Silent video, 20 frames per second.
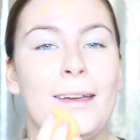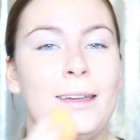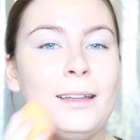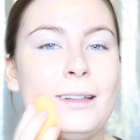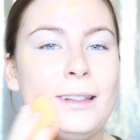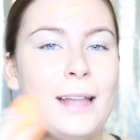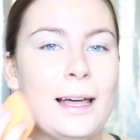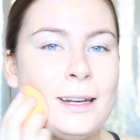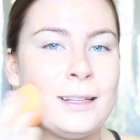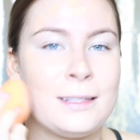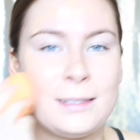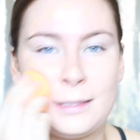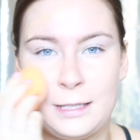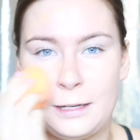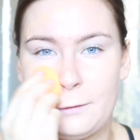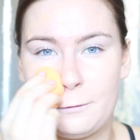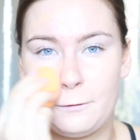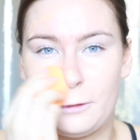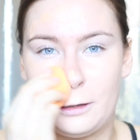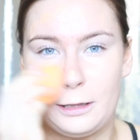you let it
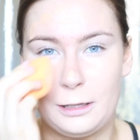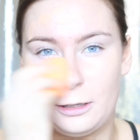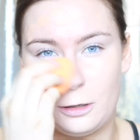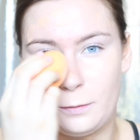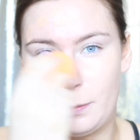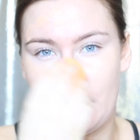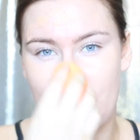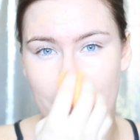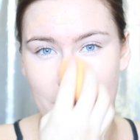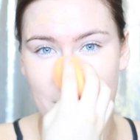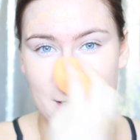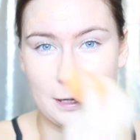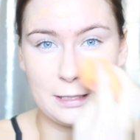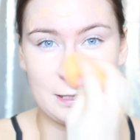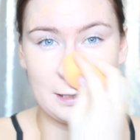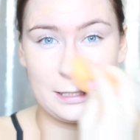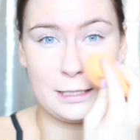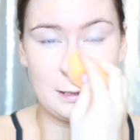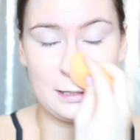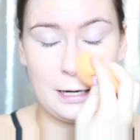sit for a little bit,
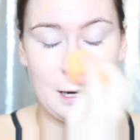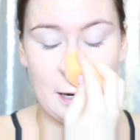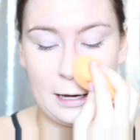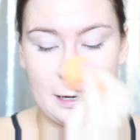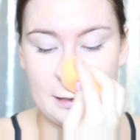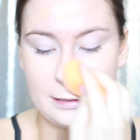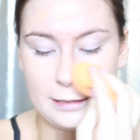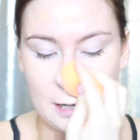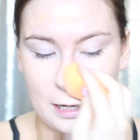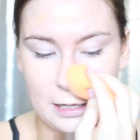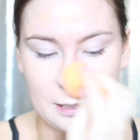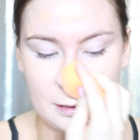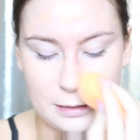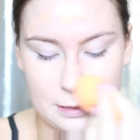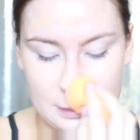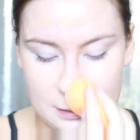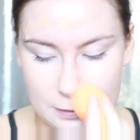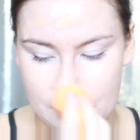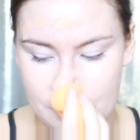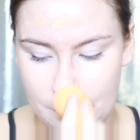because it
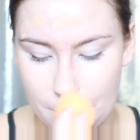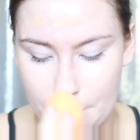does